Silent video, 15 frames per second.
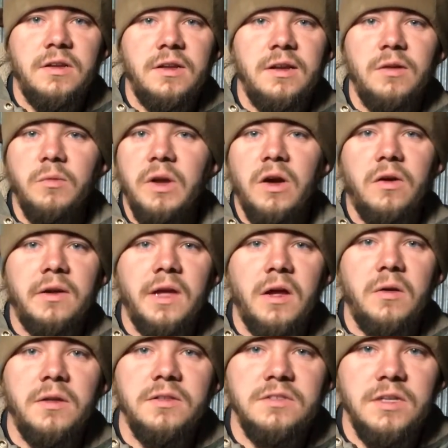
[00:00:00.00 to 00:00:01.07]
And we aren't
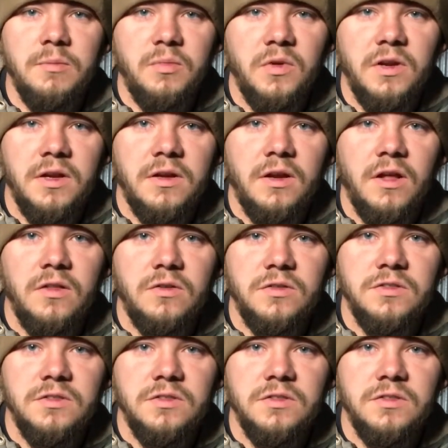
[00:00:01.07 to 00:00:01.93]
counting tempering colors